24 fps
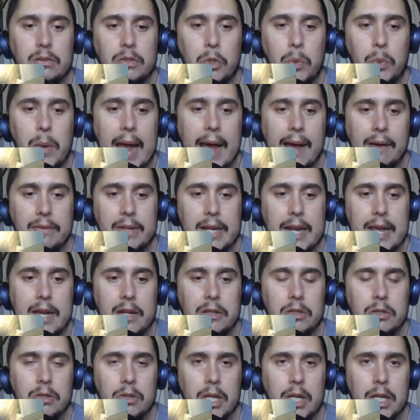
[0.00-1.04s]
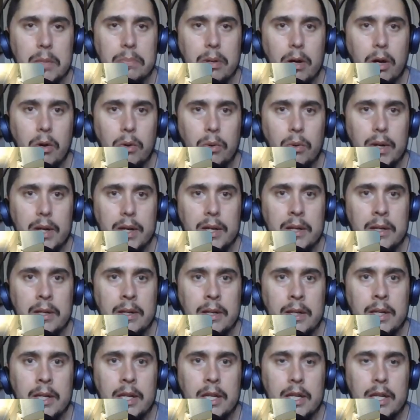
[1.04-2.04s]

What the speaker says: you have an actor like Paul Rudd,